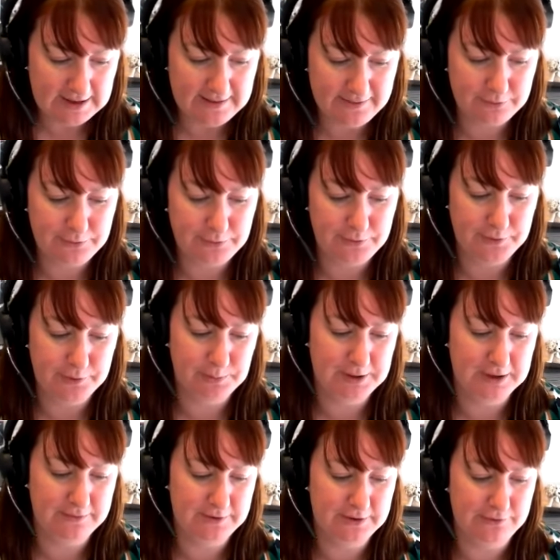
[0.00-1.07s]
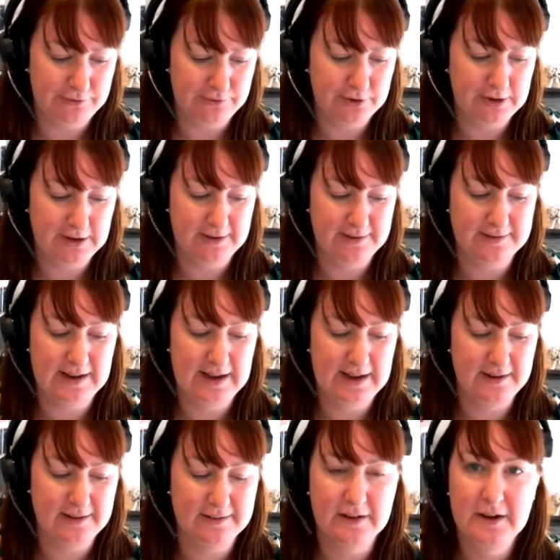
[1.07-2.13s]
and the fulfillment of his duties.
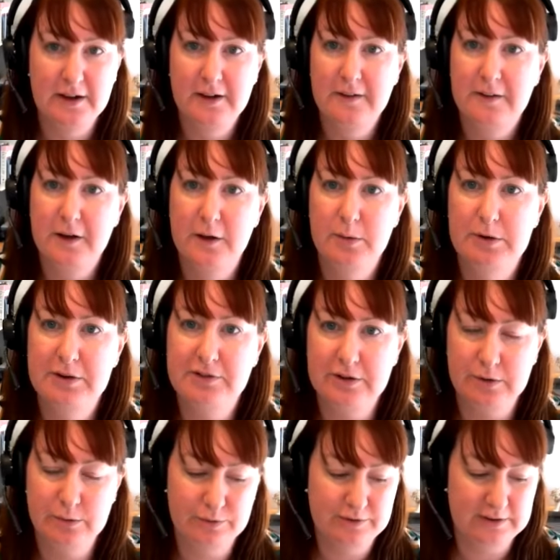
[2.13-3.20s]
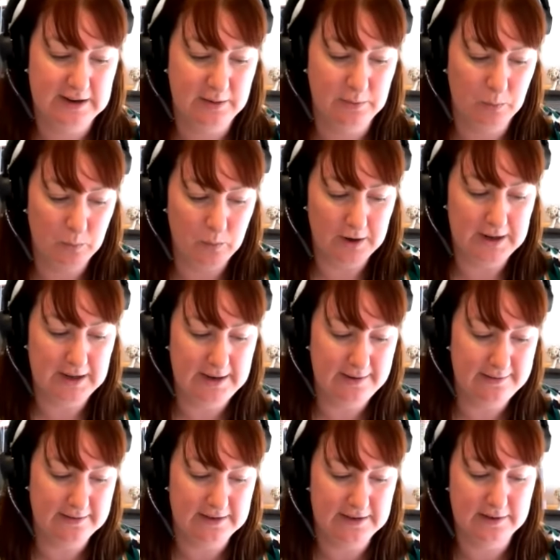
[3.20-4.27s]
And the commission looked at what he
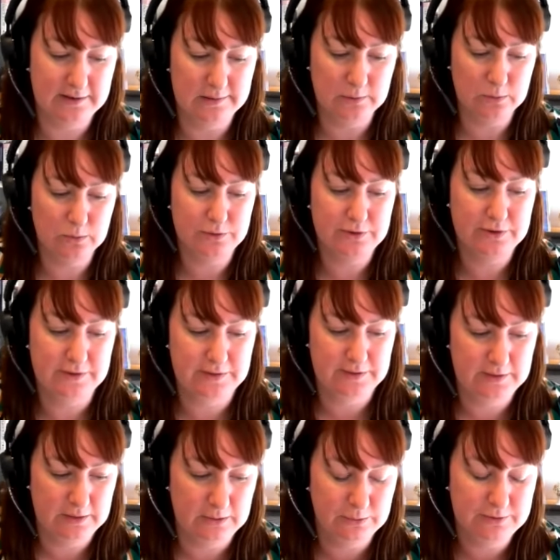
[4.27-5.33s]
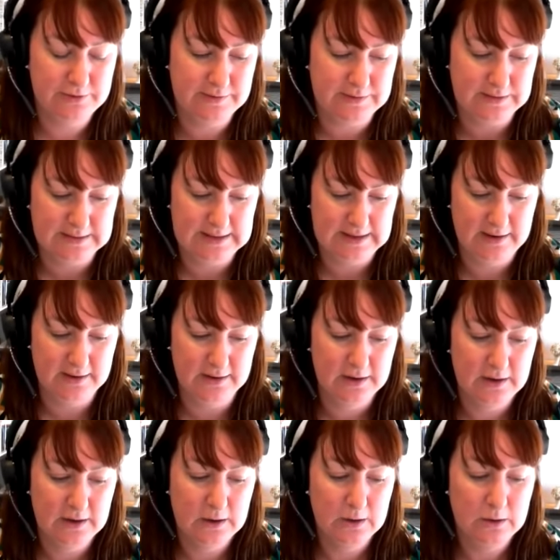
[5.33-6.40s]
did, looked at the link,
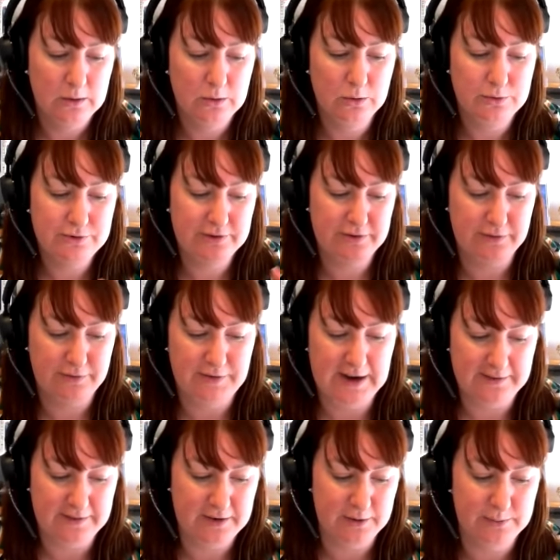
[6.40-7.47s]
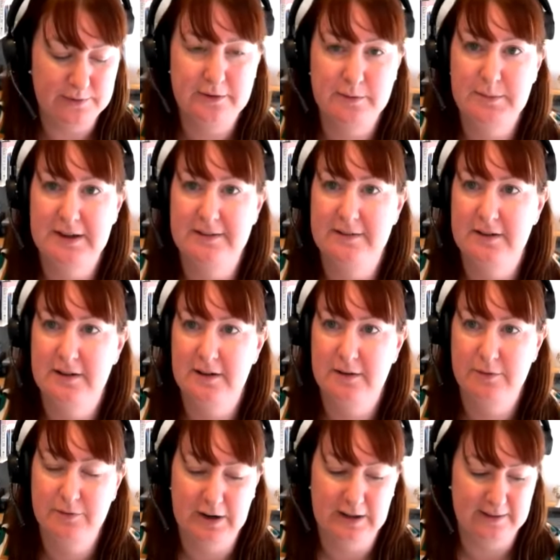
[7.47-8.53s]
looked at the fact that it was domestic
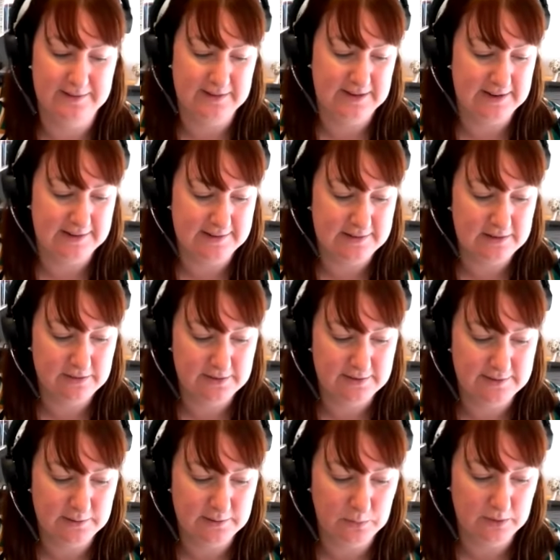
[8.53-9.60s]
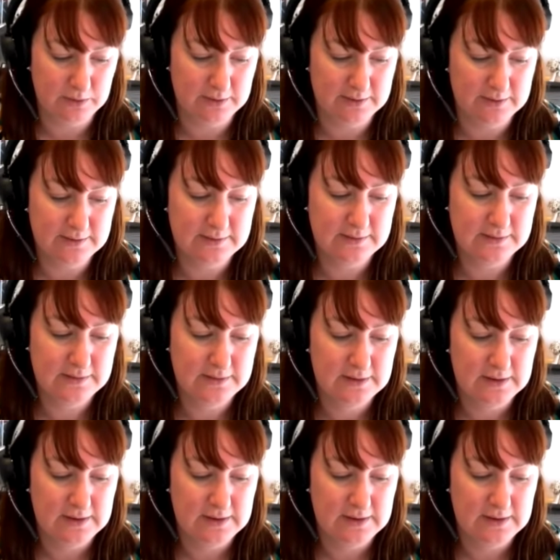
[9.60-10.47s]
violence and how serious it was,